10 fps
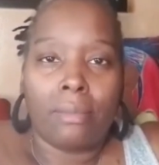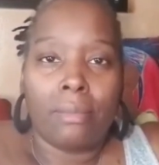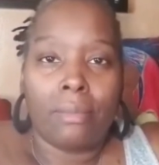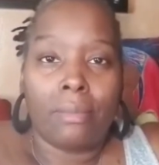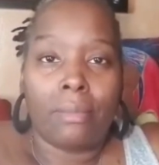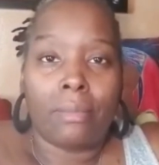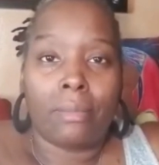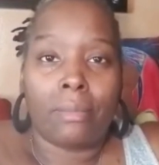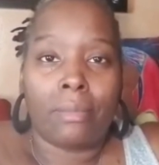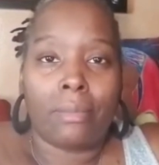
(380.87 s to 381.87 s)

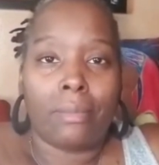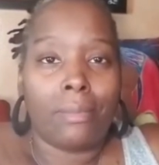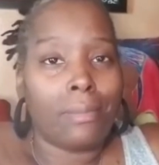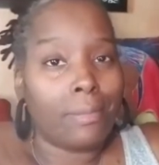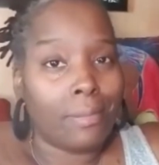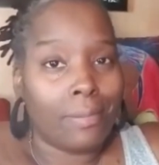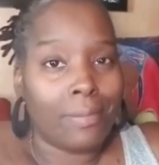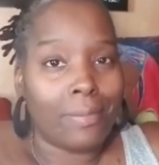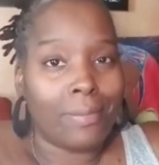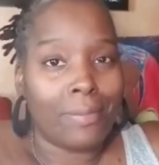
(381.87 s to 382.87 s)

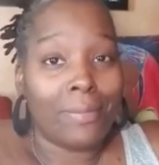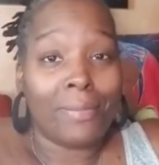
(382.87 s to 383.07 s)
(no one is talking)